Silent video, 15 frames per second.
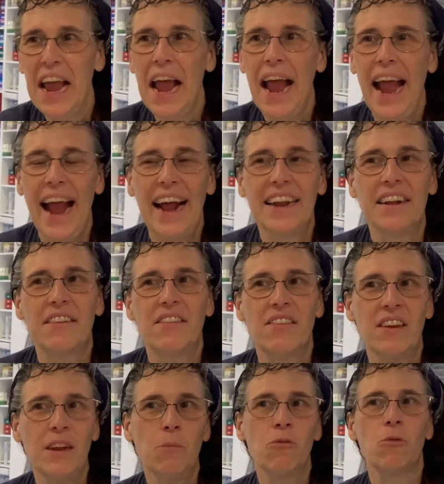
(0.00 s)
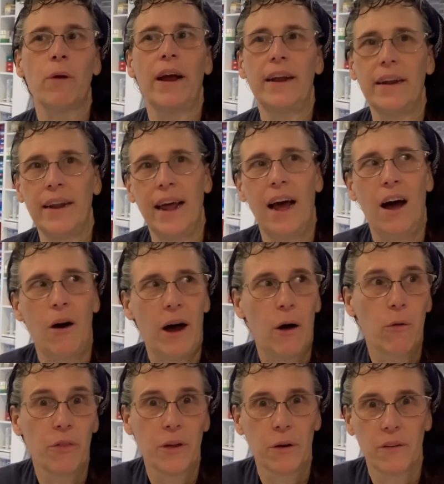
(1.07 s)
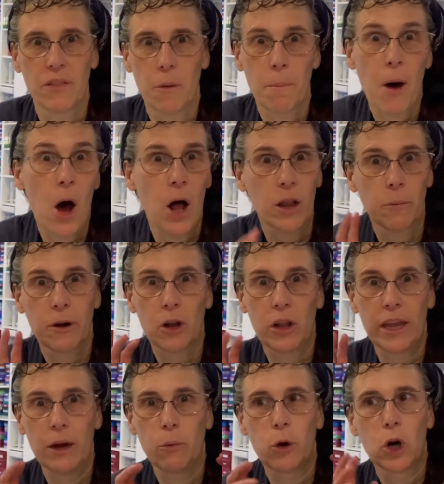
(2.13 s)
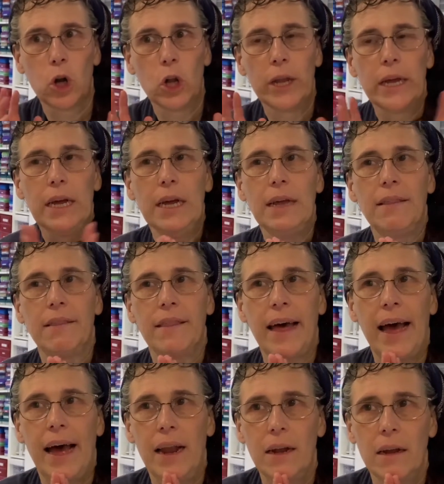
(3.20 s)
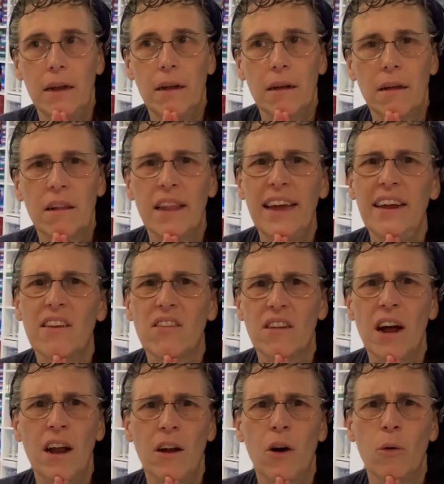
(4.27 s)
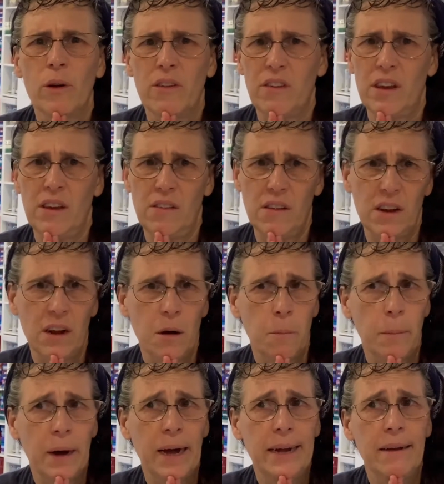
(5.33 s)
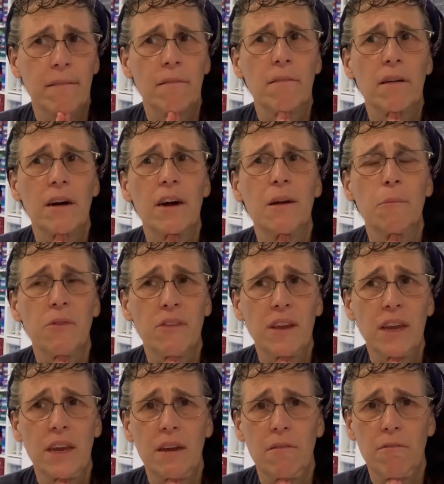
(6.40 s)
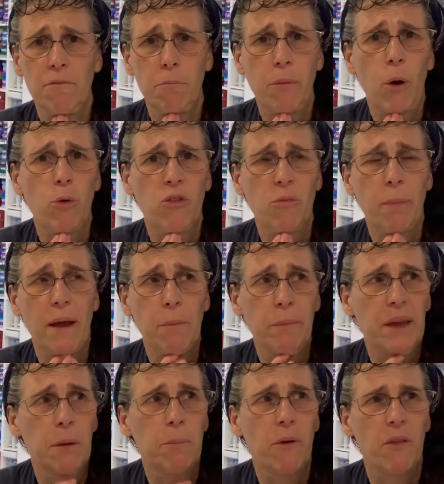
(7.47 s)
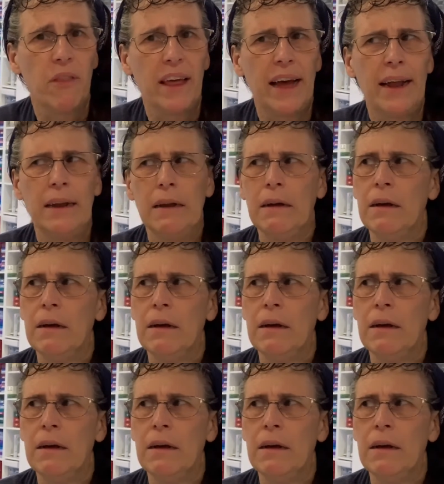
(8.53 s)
And it seems right now out there in the polymer clay world that clay is not always easy to come by. I'm seeing posts by people that,